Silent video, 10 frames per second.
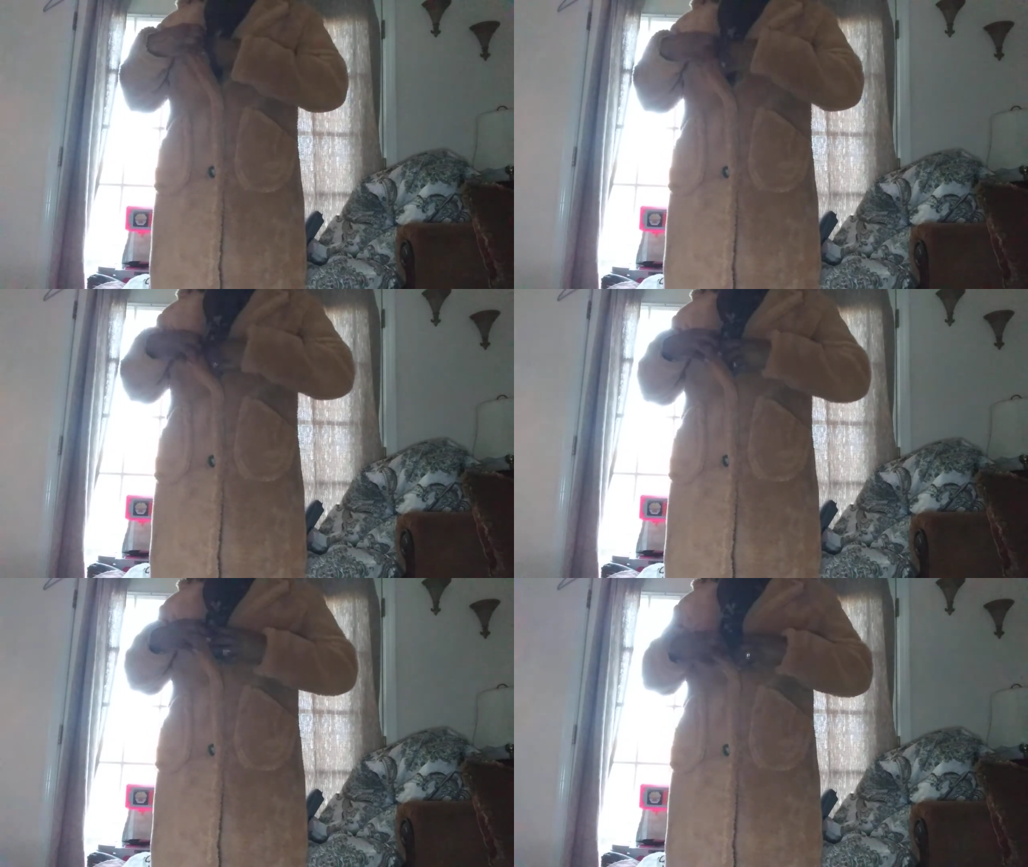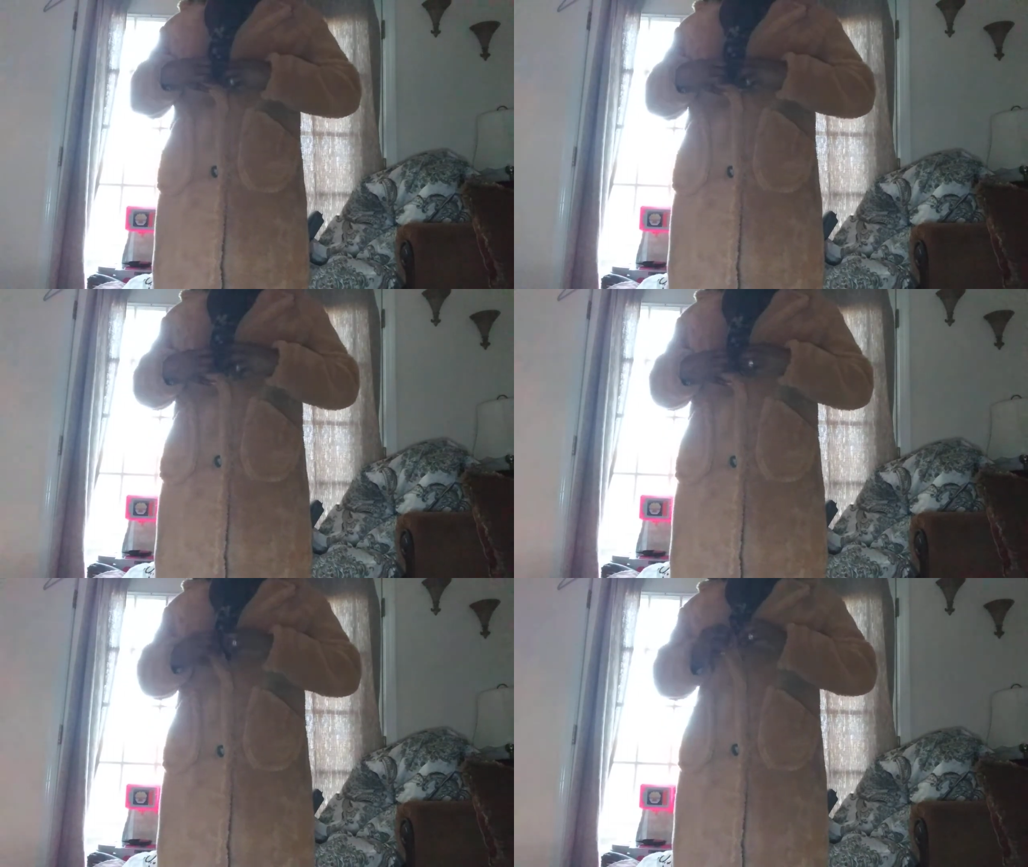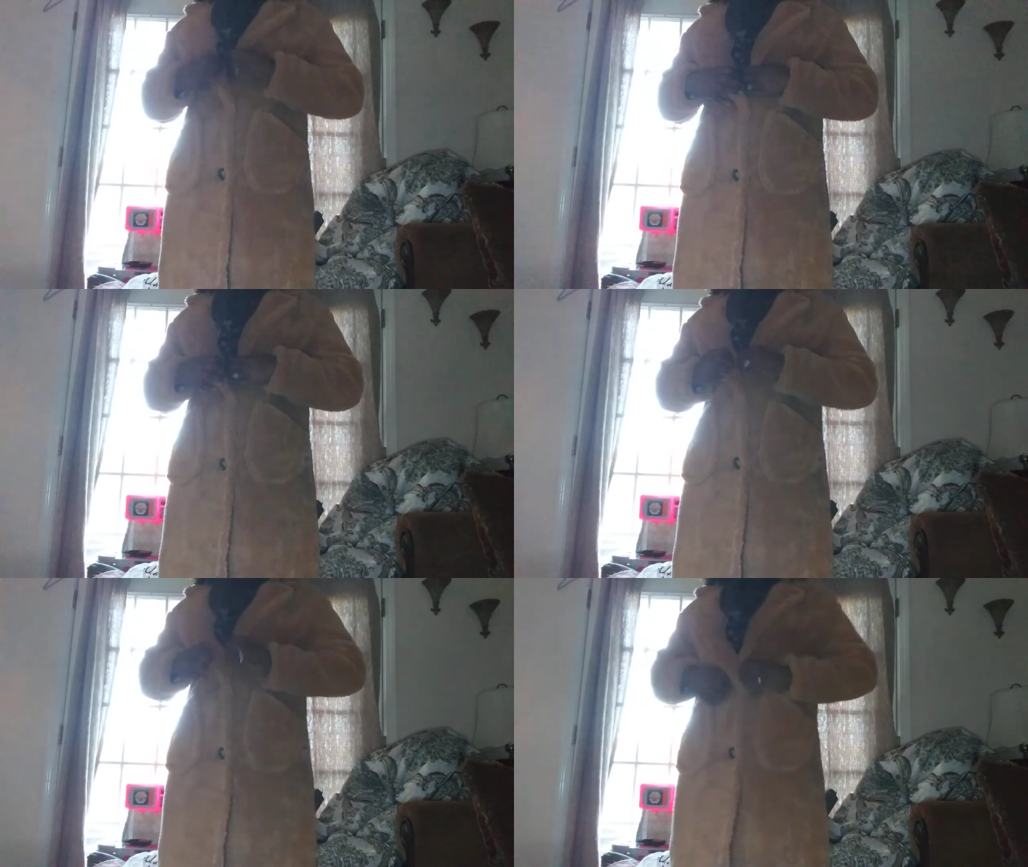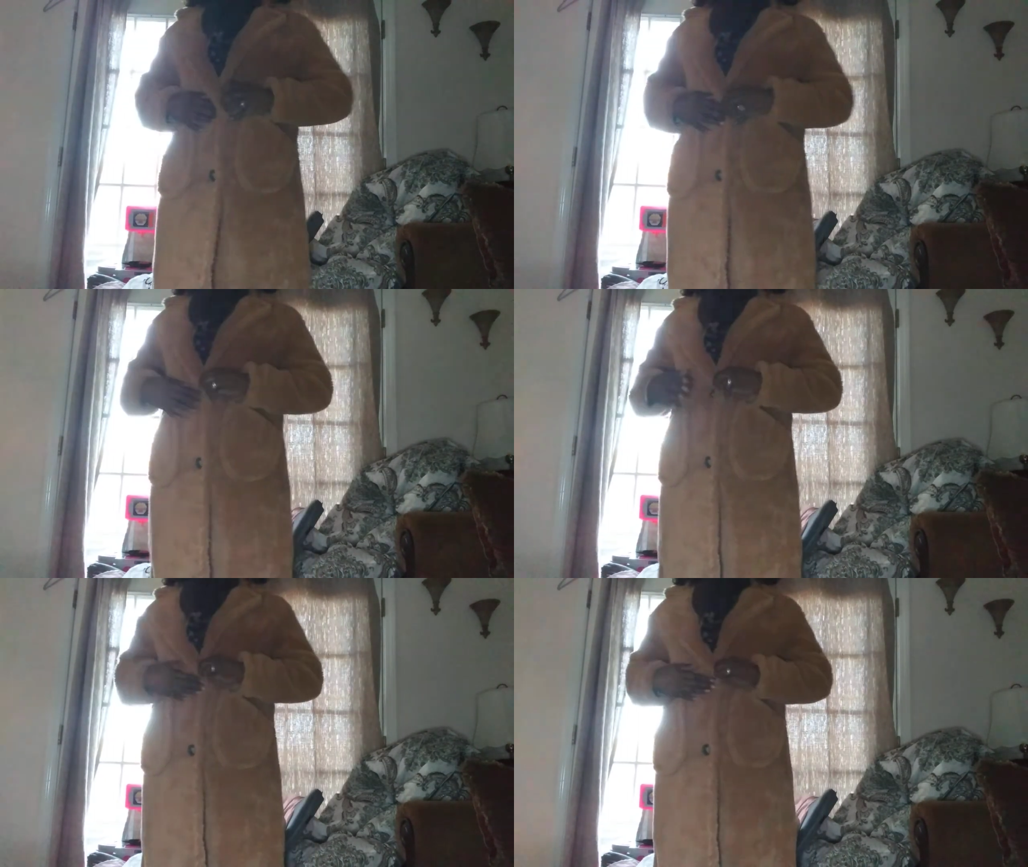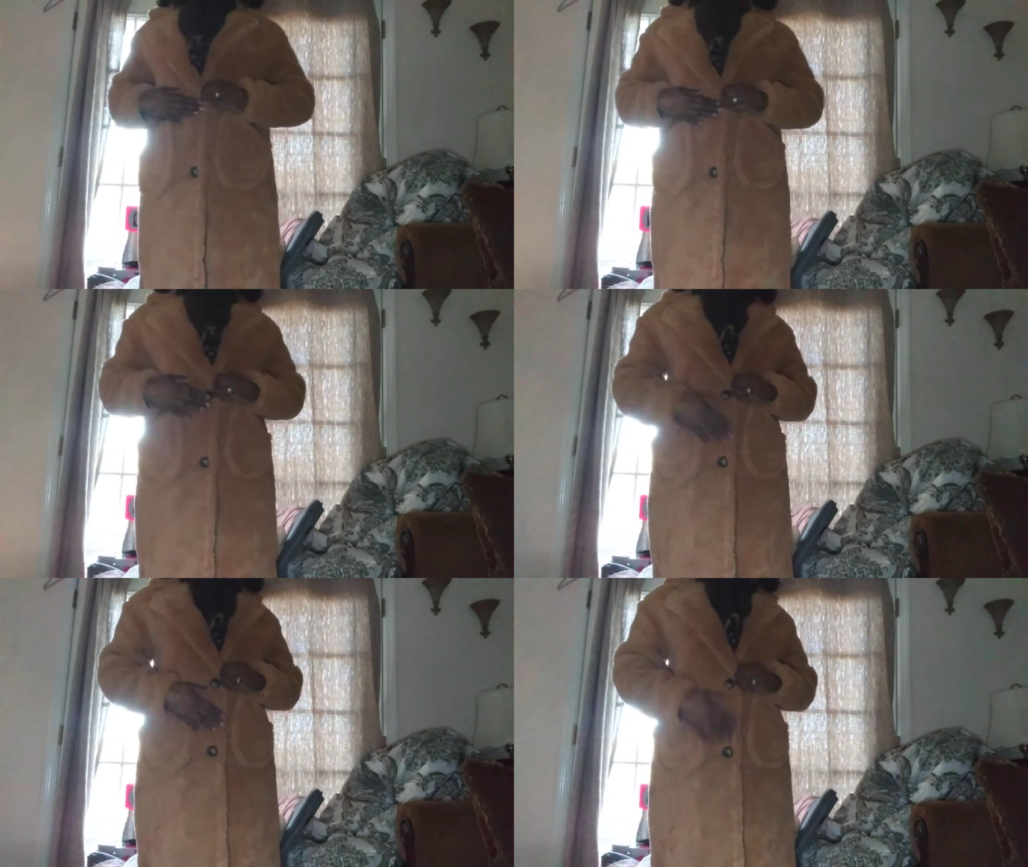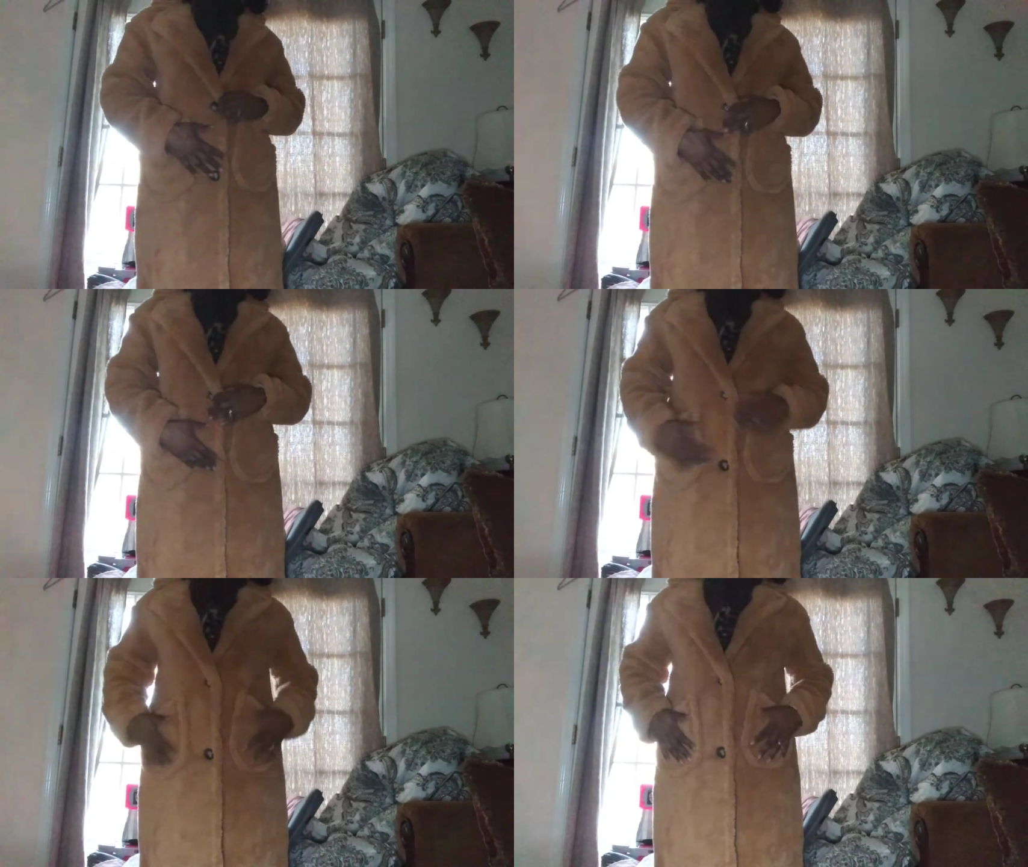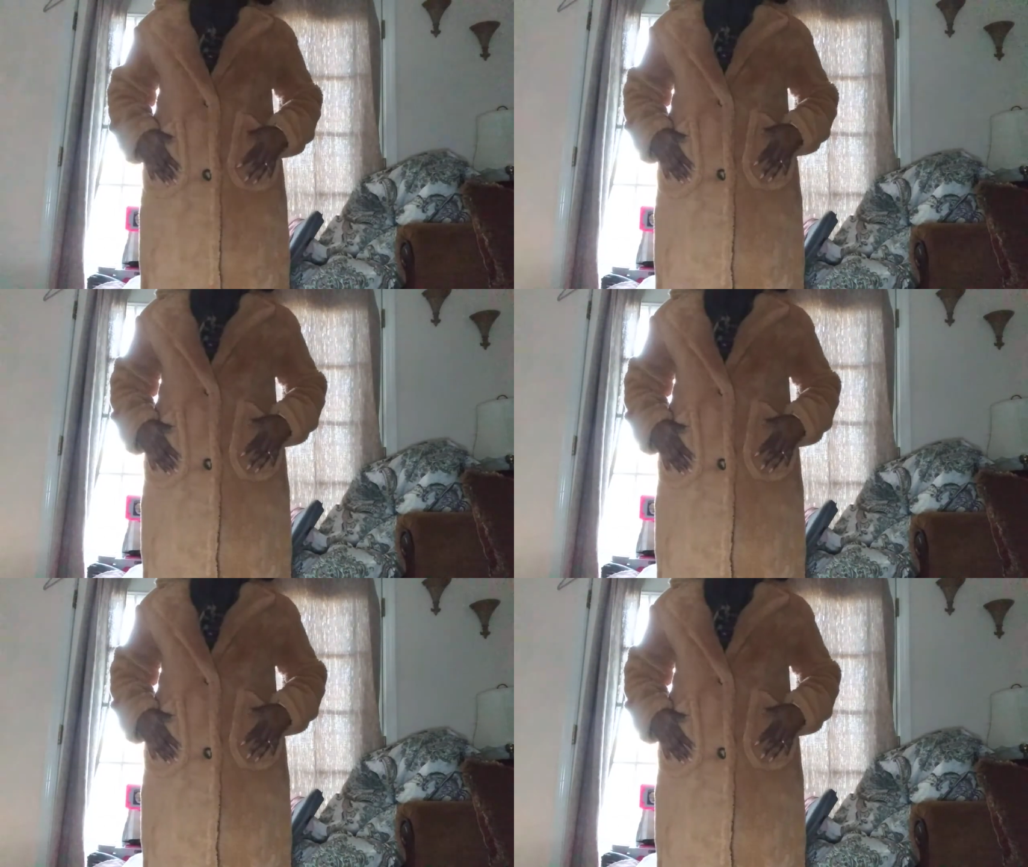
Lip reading: No face is visible, so there are no lips to read.